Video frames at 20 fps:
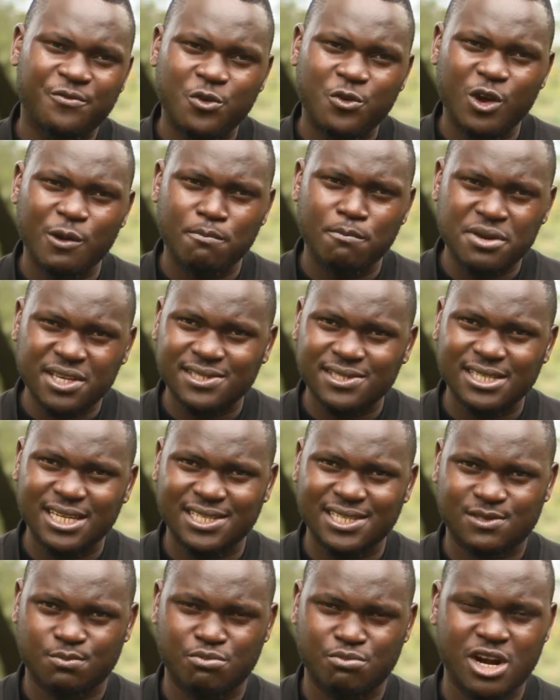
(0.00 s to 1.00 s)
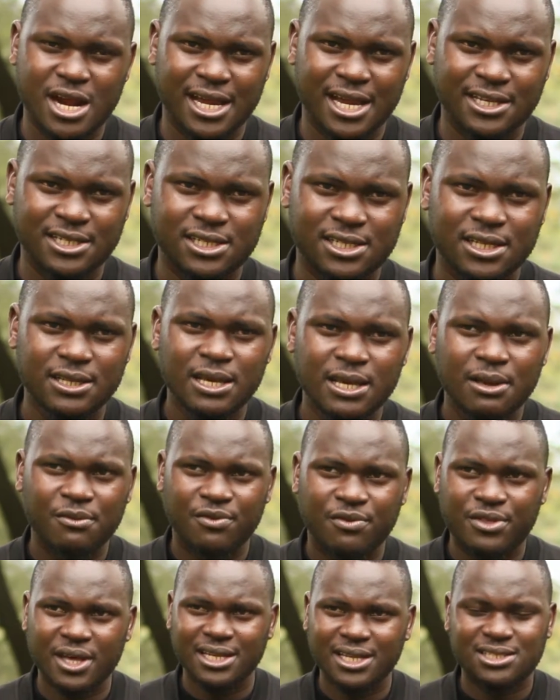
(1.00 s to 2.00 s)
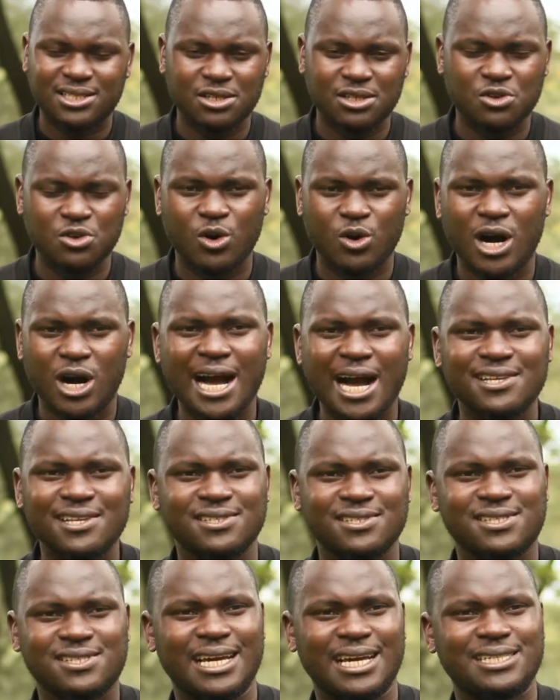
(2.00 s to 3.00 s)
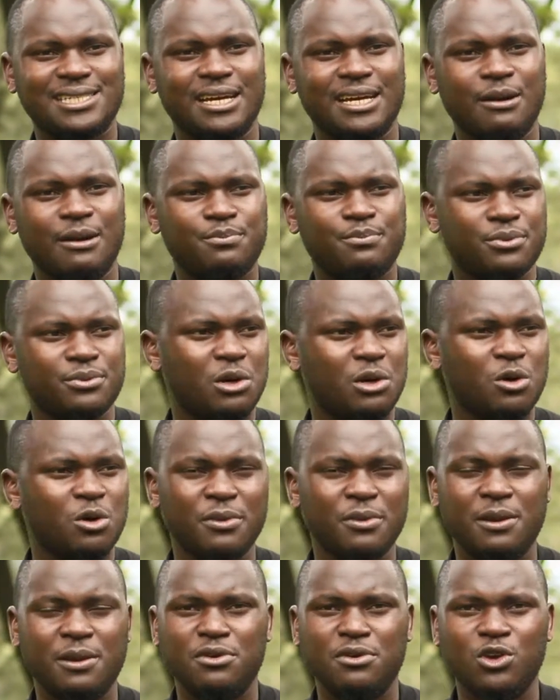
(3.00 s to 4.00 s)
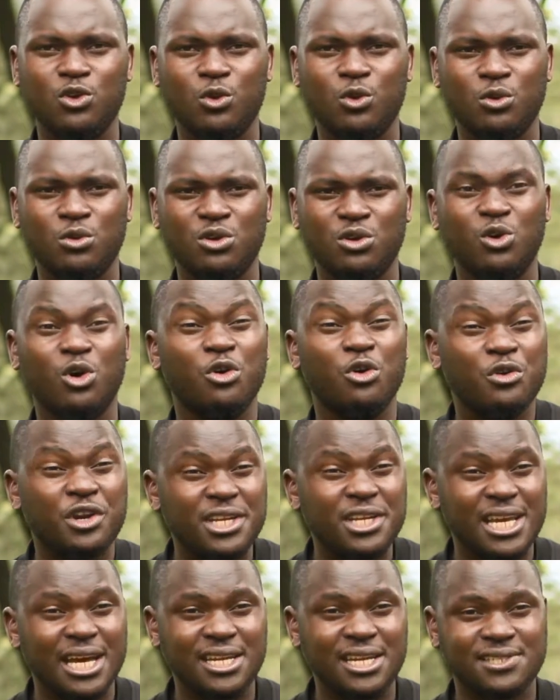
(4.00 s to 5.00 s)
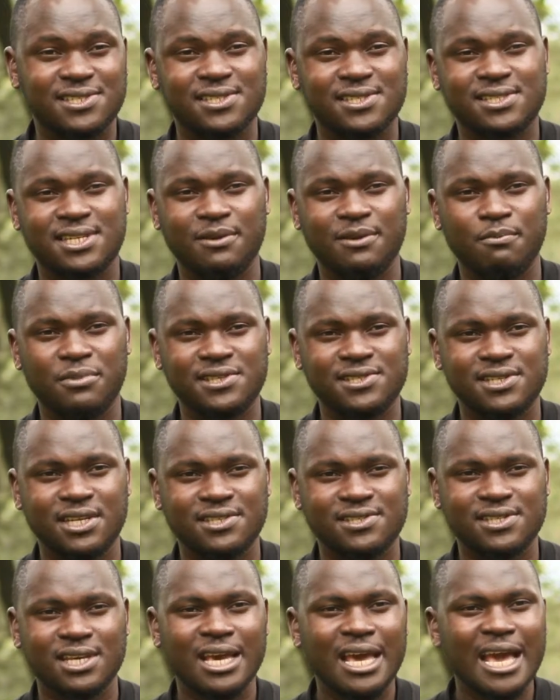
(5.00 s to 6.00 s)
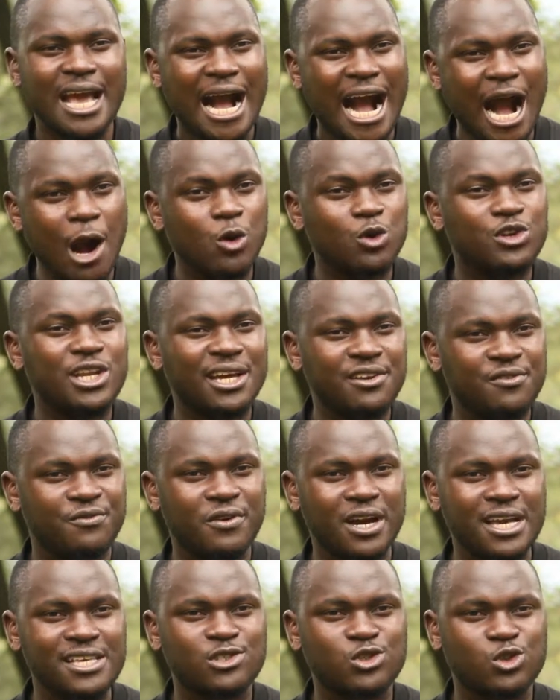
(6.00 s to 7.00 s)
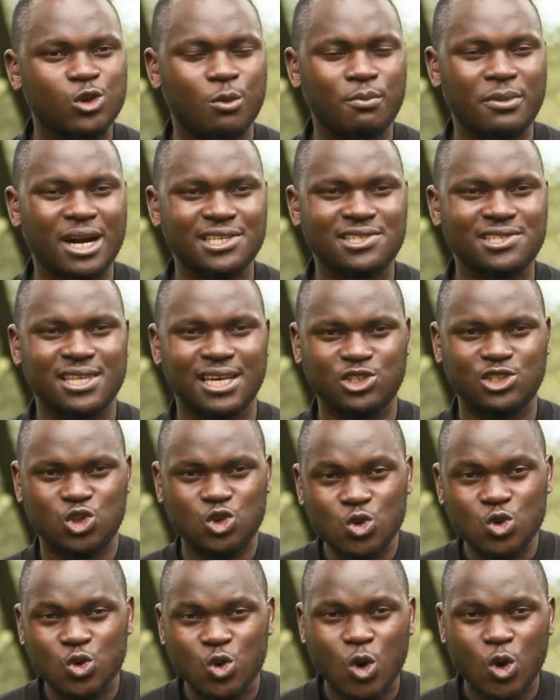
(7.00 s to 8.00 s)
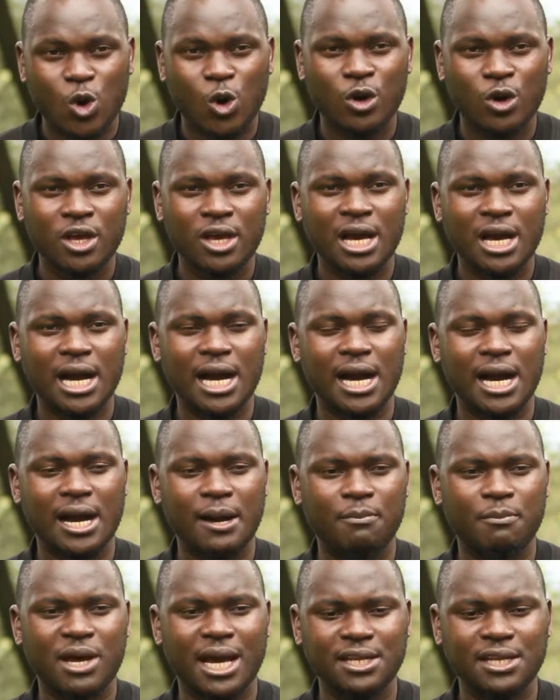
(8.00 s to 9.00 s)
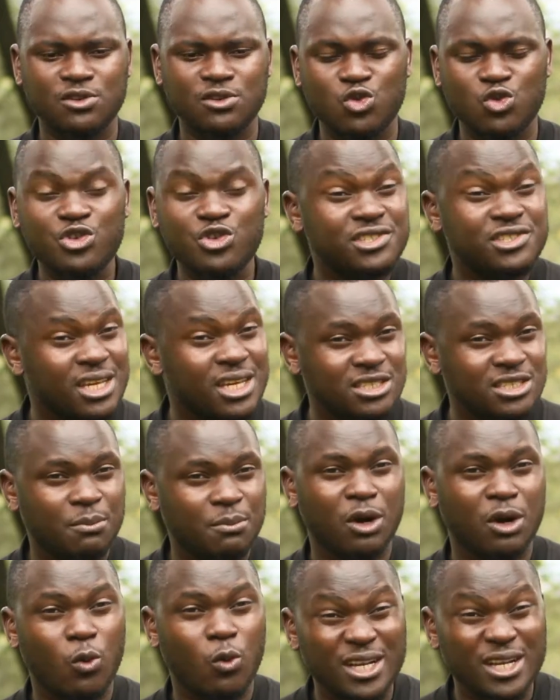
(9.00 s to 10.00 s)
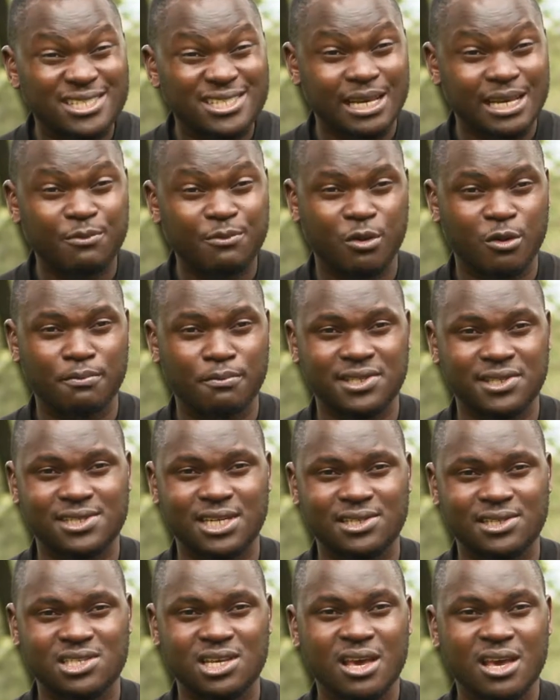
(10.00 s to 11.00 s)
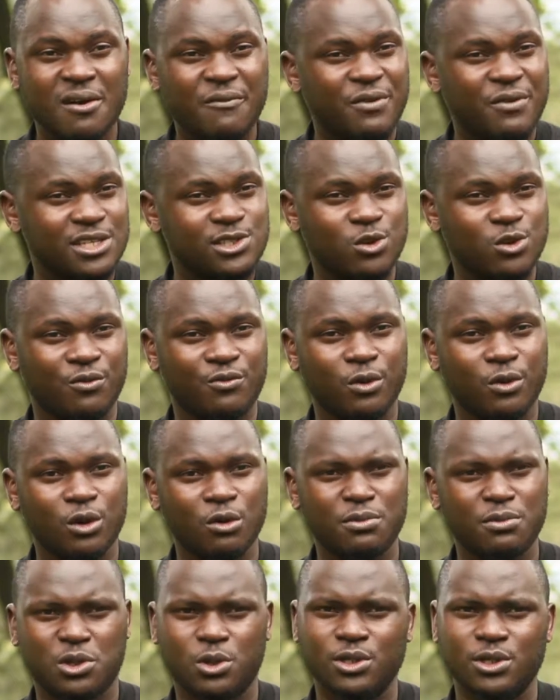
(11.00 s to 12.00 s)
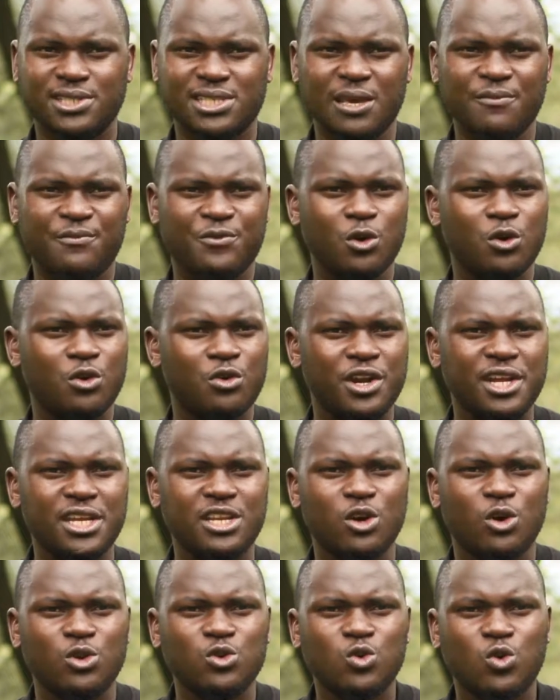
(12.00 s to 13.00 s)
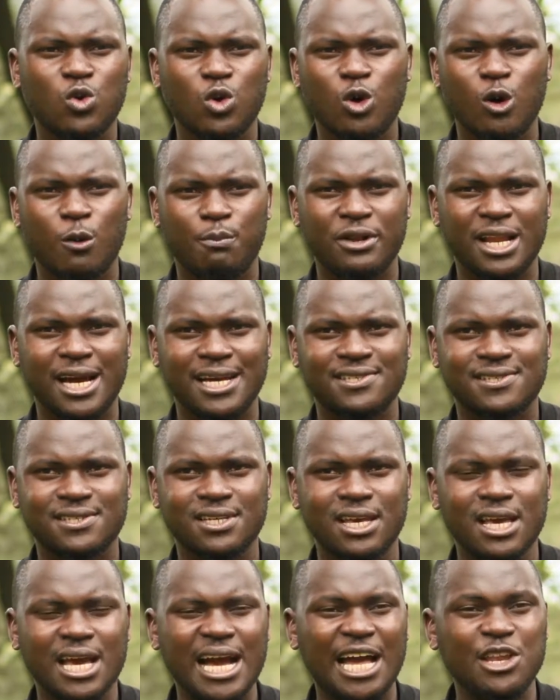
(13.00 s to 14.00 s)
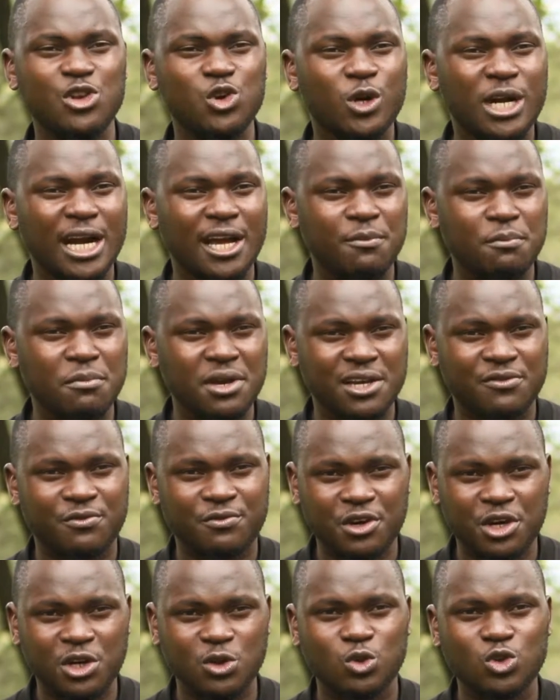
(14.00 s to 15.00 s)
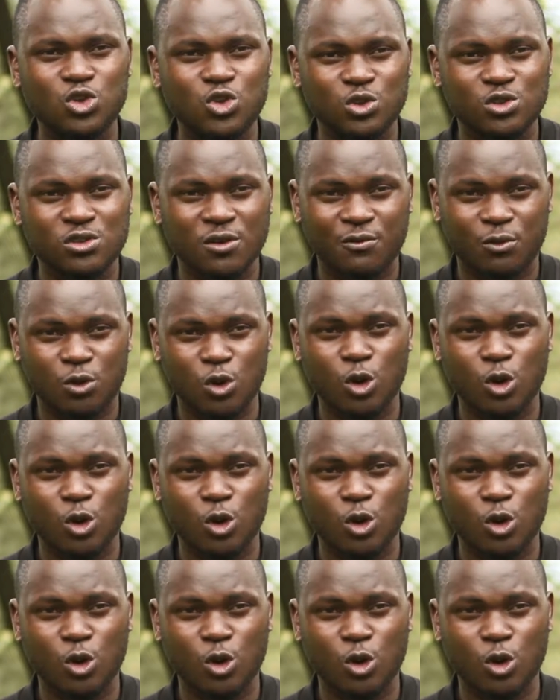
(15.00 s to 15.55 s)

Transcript: if you're a business brand that you know has a startup or maybe you, you're already an existing business, I would advise so much that you go uh, and research about WhatsApp for business first of all, because if you're already on Google Plus and you can make very good use of